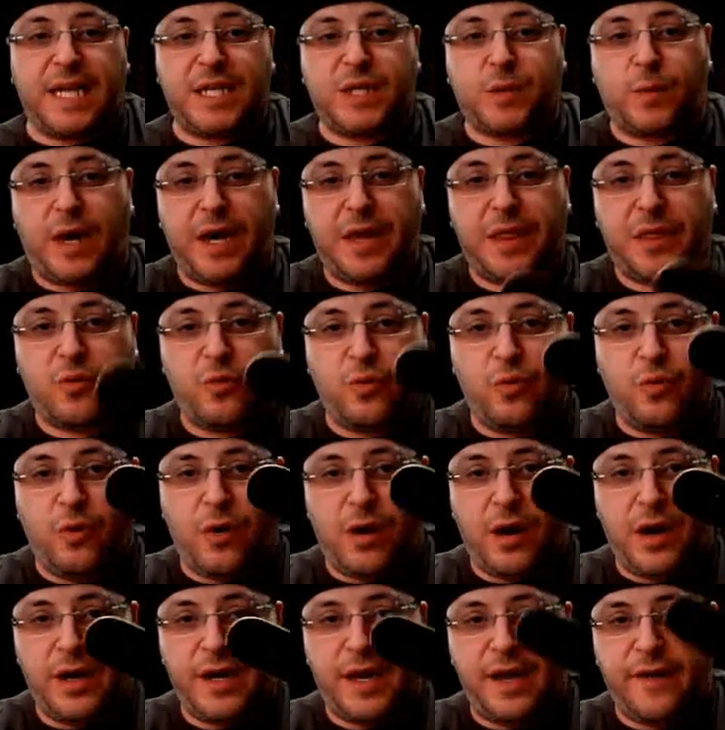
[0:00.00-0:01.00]
that's why I threw
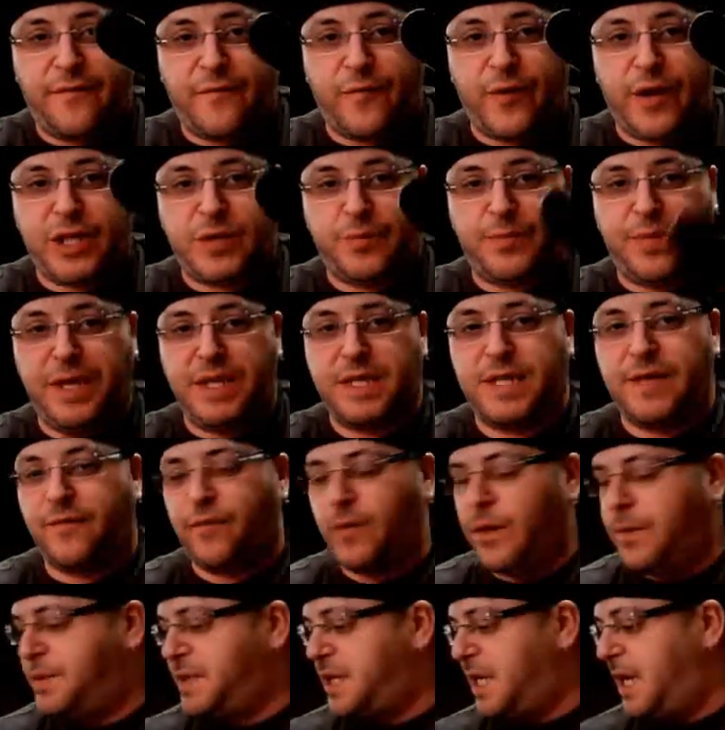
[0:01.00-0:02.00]
on a fresh piece
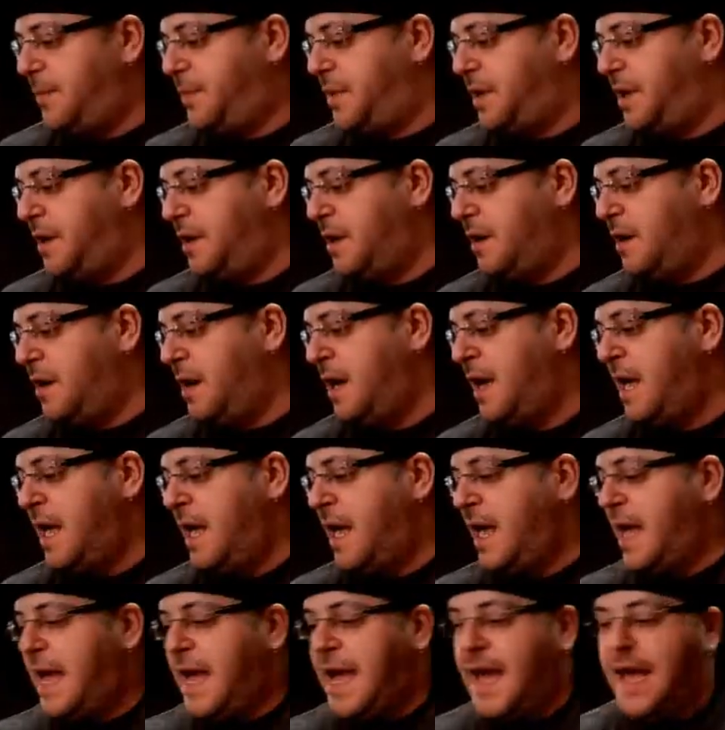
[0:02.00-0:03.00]
of rip tape here,
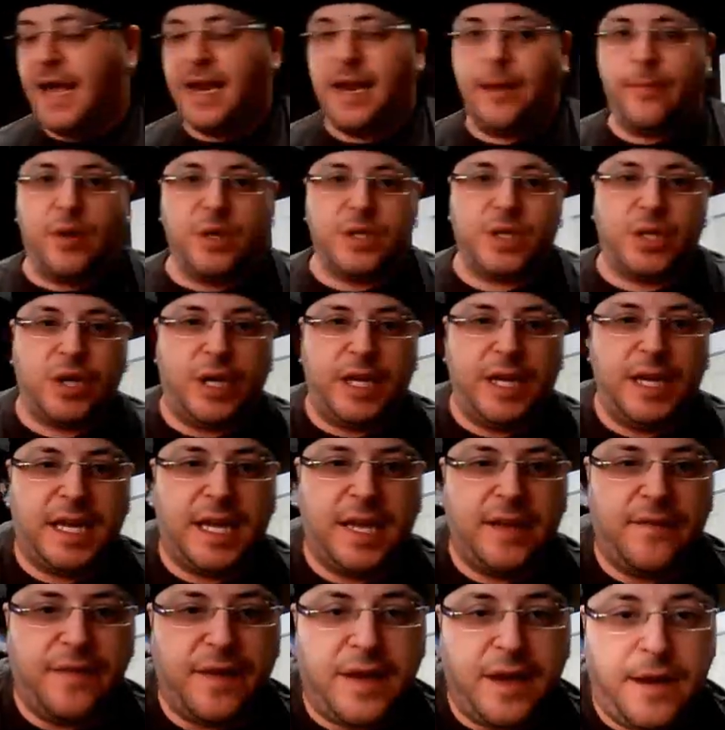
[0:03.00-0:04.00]
and I'm also going to
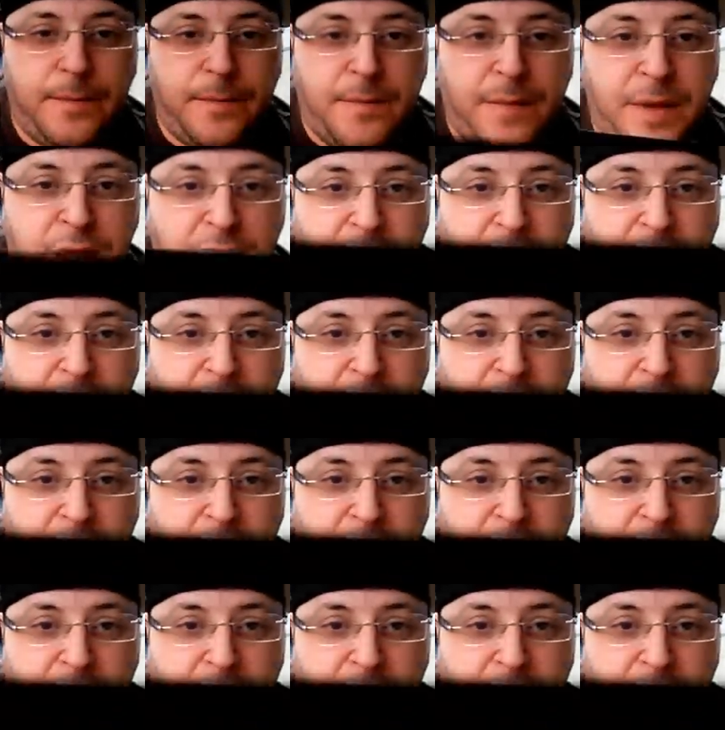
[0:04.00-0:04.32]
give him